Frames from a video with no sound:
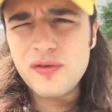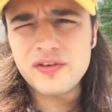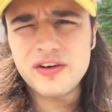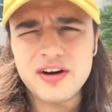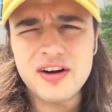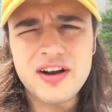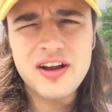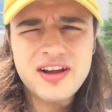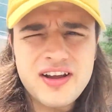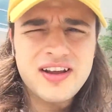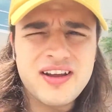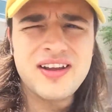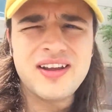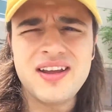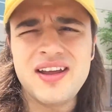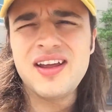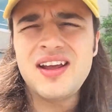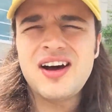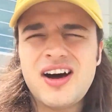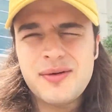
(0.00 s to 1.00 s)
over
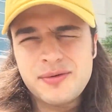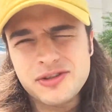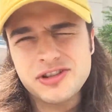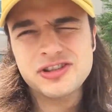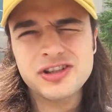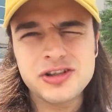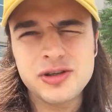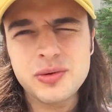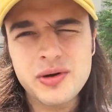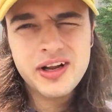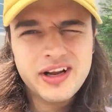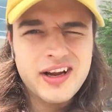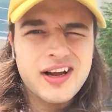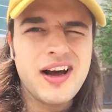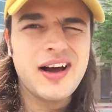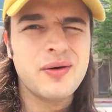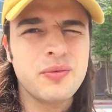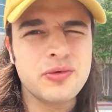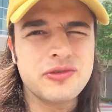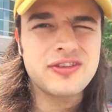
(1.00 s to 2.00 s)
I'm gonna show you what I
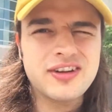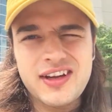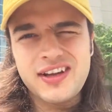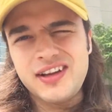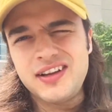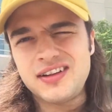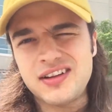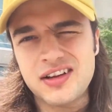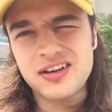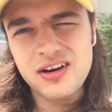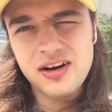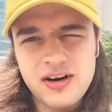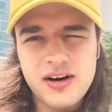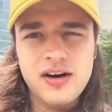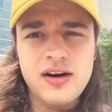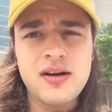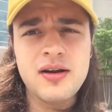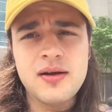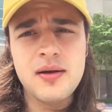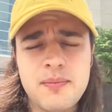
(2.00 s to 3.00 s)
got once I get in the
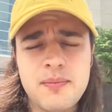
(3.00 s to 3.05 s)
car